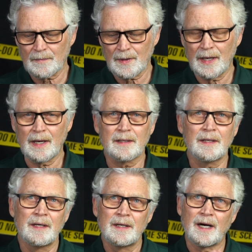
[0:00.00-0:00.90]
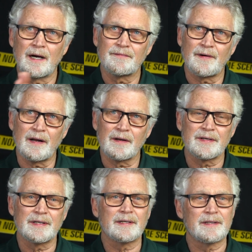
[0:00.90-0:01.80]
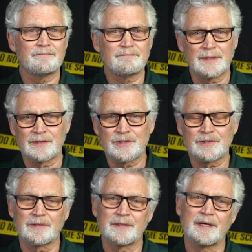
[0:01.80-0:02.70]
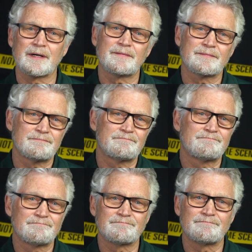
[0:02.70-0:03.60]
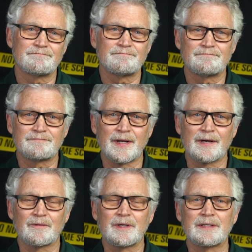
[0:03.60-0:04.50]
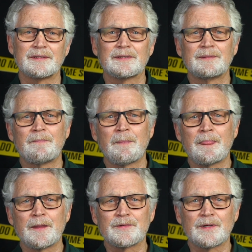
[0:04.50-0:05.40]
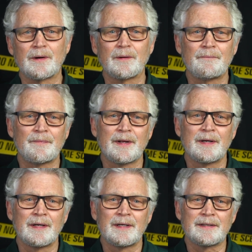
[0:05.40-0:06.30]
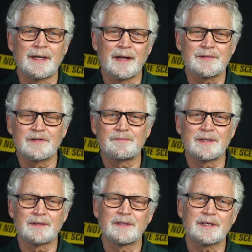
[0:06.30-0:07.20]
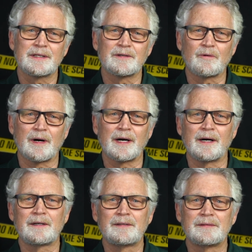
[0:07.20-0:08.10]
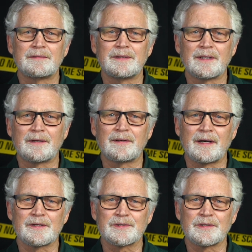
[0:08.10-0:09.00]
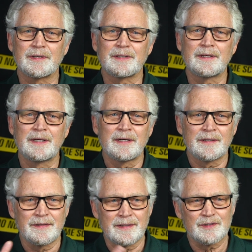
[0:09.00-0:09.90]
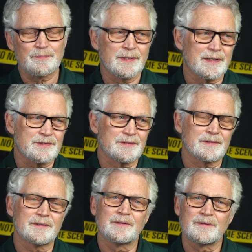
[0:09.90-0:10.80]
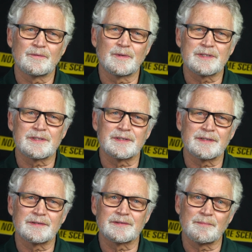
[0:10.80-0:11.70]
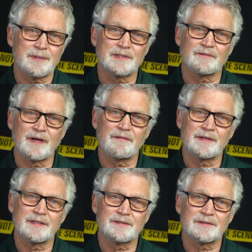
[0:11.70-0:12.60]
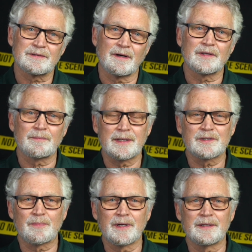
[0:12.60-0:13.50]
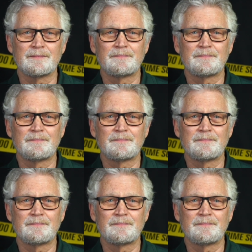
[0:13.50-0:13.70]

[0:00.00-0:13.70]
And I followed it, and sure enough, there it was. So now that you've been looking a while, I'll show you this picture, which is the piece of evidence on the bedspread.